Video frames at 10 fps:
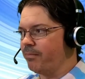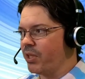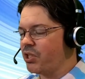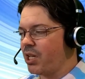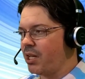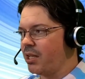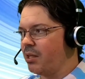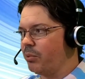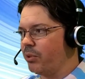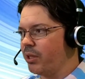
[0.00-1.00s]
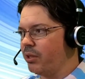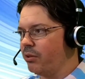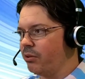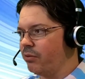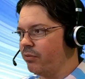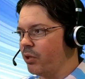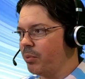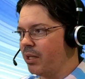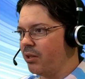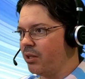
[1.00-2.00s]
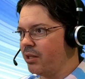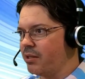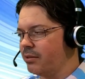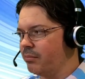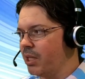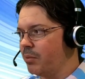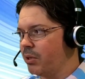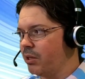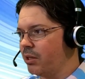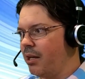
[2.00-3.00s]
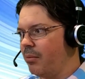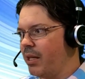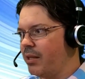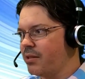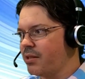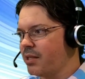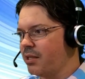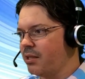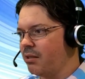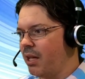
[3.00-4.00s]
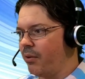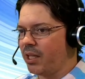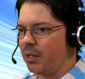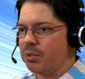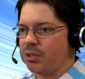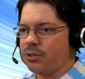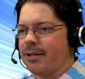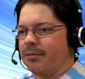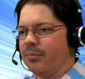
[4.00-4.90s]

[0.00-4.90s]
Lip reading: chat endpoint of OpenAI's API and see how it can be used.